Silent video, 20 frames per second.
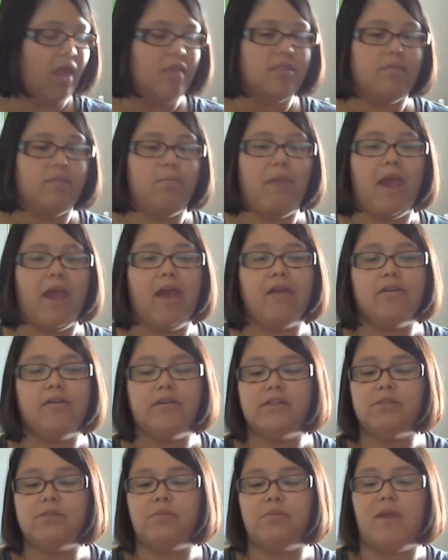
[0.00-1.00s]
The pattern
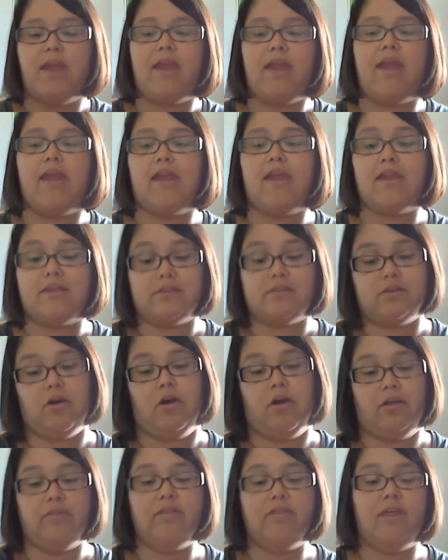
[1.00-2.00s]
is
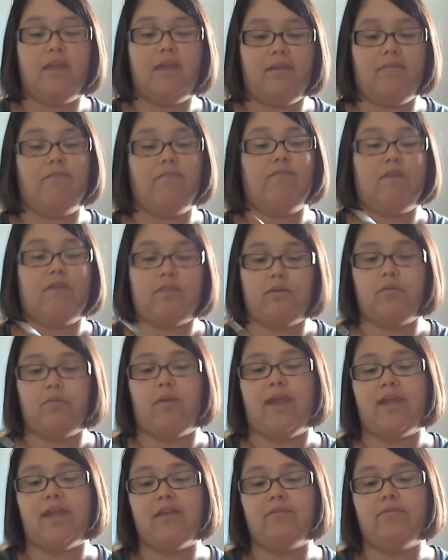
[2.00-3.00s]
called the
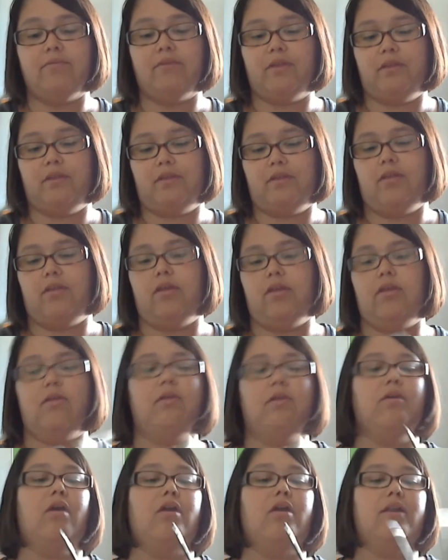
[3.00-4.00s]
Featherweight
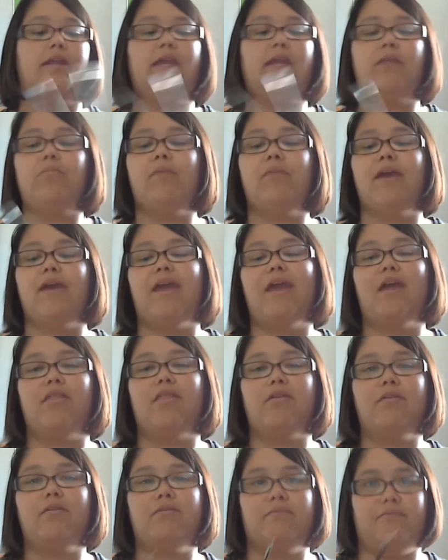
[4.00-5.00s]
Cardigan by
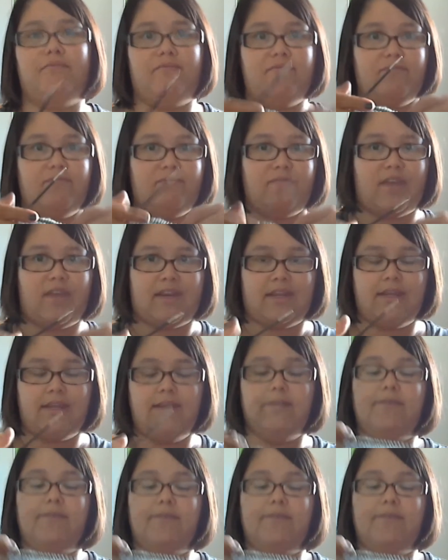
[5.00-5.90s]
Heather Fettig.